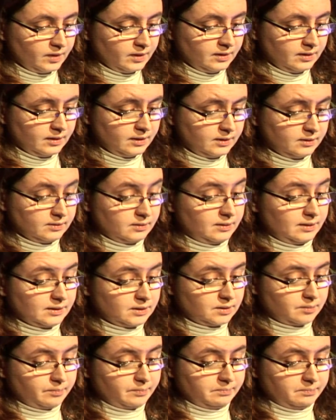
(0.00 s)
And last
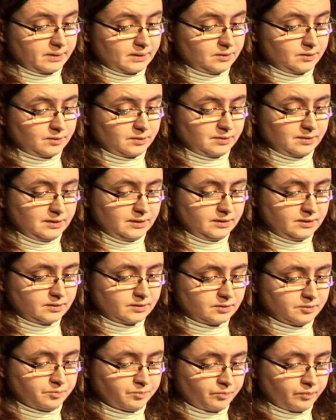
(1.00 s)
but not least,
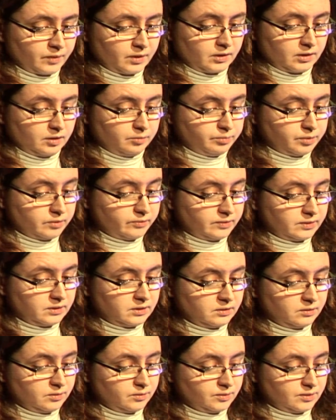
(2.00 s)
improving
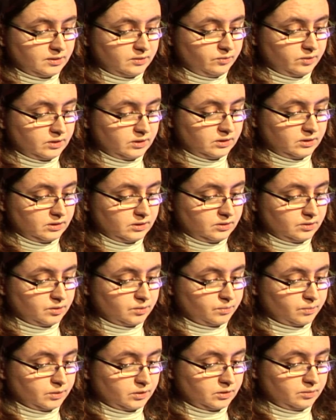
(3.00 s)
inclusivity is a
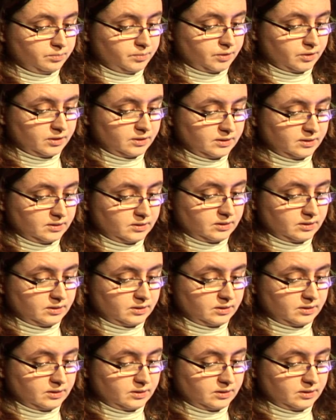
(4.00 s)
work in progress.